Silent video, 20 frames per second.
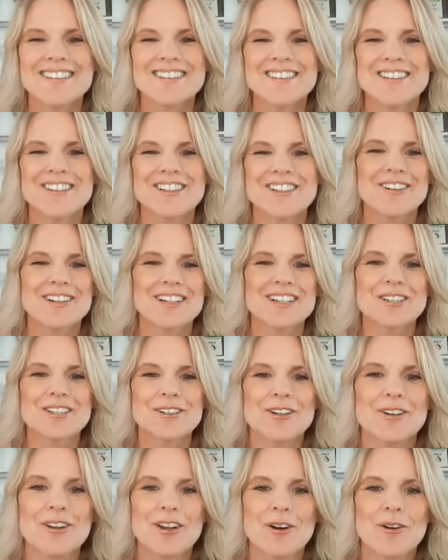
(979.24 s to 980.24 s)
So you don't want to do
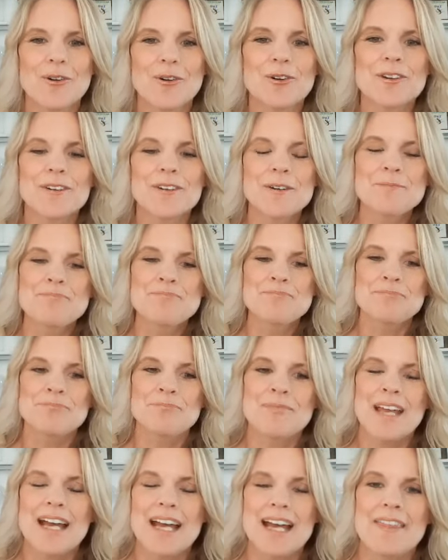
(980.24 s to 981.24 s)
it alone.
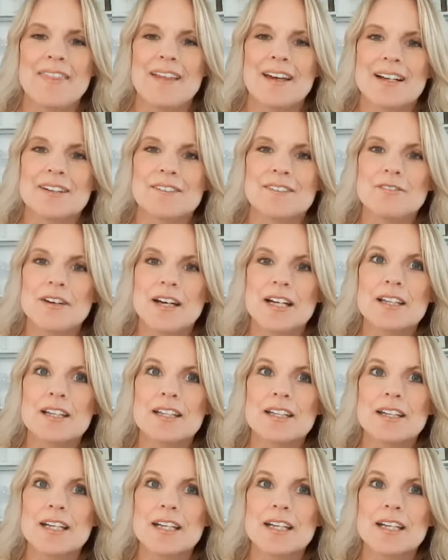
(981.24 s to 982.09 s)
And then finally,